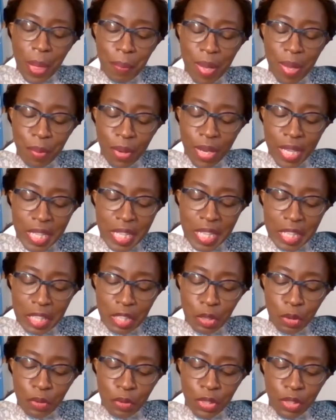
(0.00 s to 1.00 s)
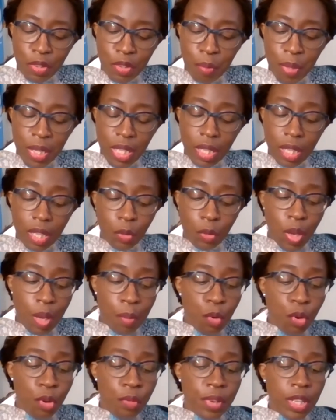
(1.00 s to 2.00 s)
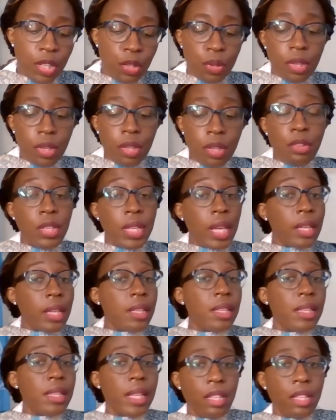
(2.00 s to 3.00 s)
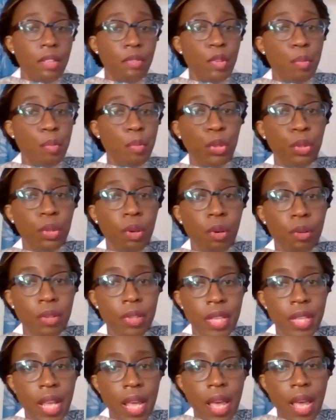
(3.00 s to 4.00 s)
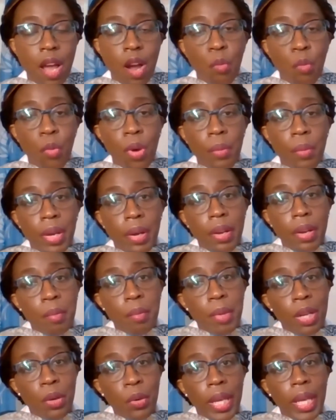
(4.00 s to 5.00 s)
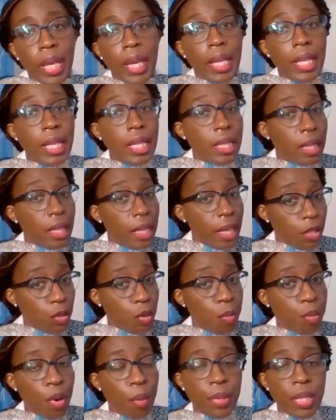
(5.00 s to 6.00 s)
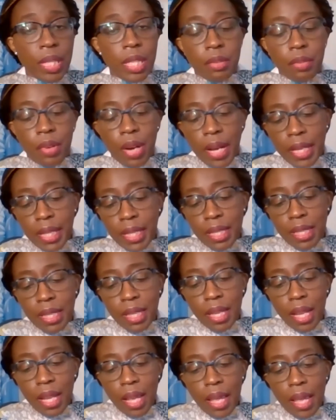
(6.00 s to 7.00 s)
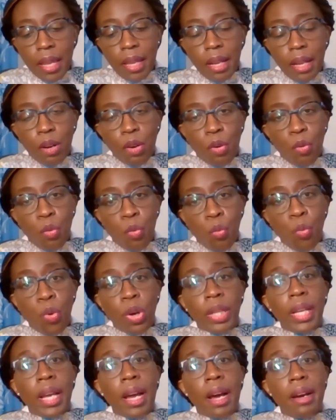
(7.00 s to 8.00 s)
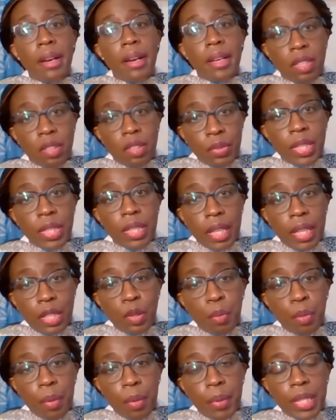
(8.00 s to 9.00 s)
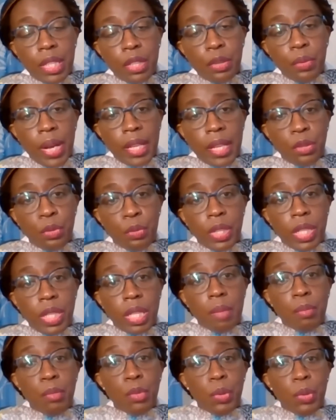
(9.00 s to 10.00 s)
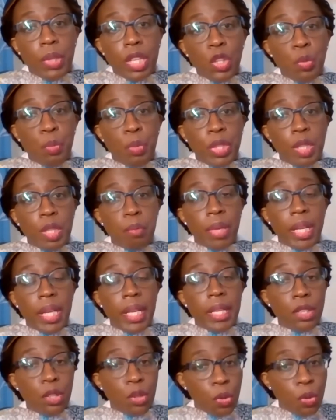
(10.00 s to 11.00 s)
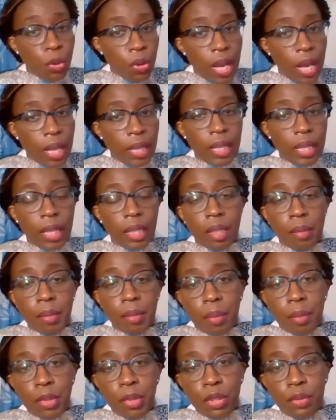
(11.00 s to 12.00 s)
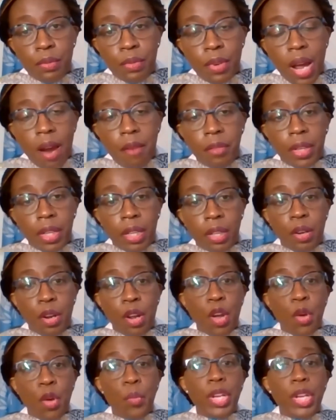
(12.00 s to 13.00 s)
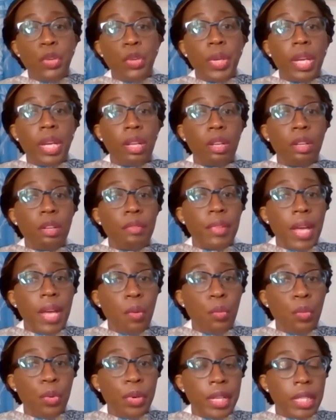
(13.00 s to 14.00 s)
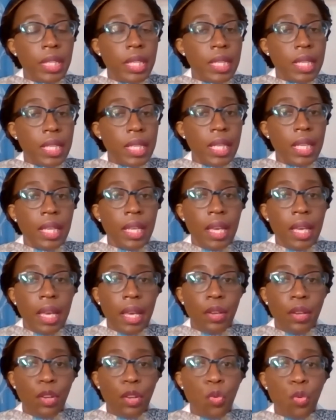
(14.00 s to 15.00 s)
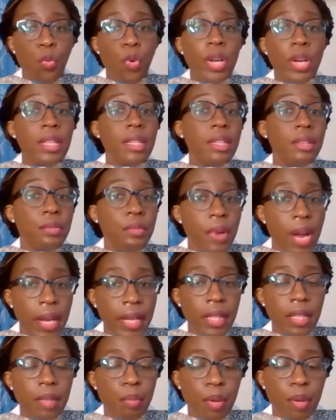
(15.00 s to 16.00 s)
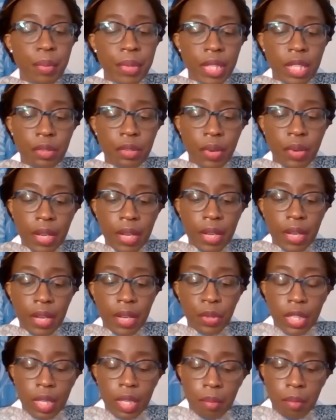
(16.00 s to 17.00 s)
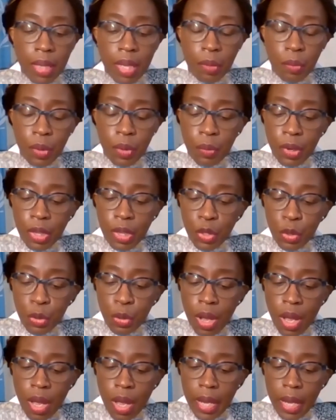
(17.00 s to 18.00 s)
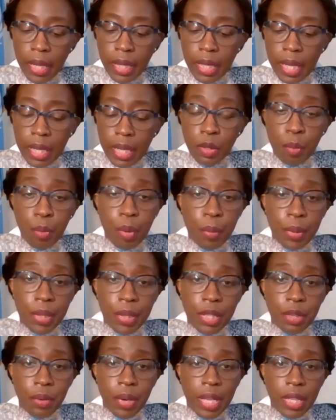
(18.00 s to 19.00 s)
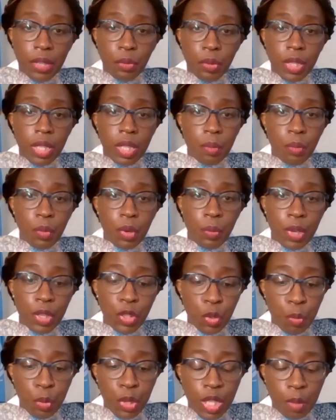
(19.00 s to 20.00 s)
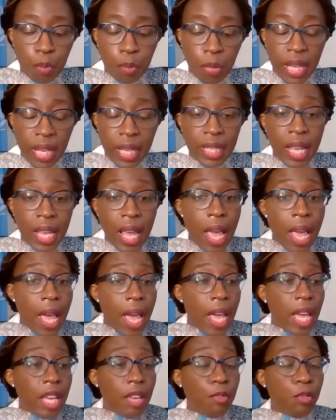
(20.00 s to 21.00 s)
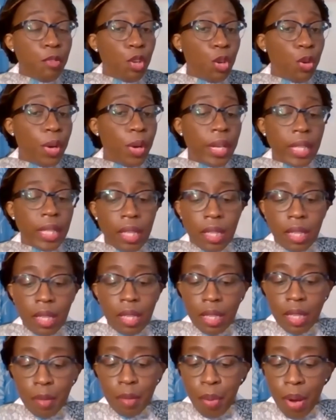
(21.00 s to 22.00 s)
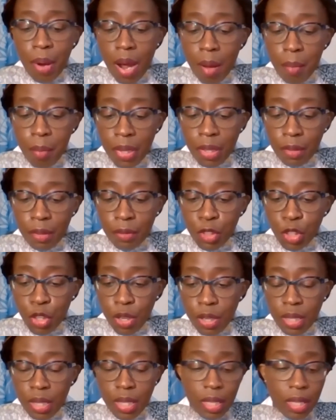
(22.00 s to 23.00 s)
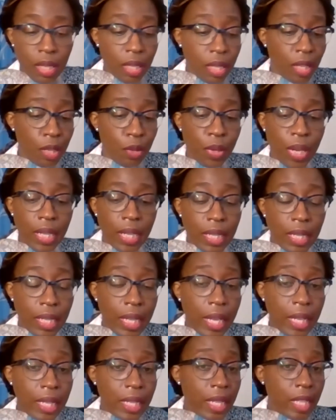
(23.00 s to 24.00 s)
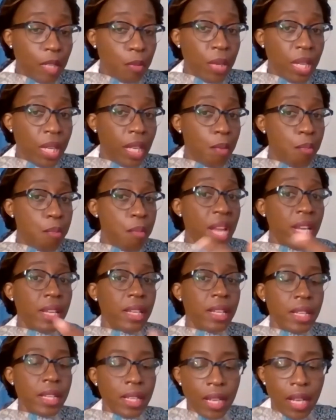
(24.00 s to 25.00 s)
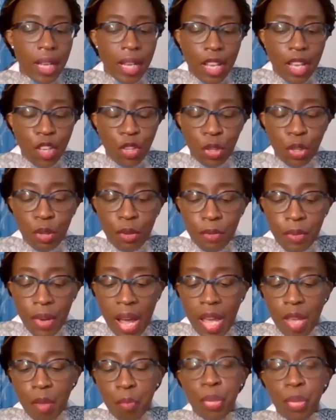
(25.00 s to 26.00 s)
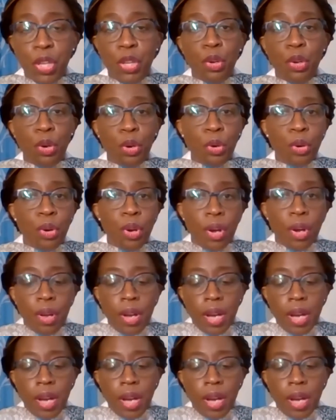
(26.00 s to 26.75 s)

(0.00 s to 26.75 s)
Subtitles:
people listening at the University of Michigan. We're moving to the second stage of the protocols, where we're going to be looking at intellectual property rights, what kinds of intellectual property rights regimes we need to put in place. So at the Economic Commission for Africa, we're doing a lot of that work to see, what is the right property right regime that we want to, intellectual property rights regime we want to put in place. If you look at the Department of Justice in the United States, there's been an amended sort of IPO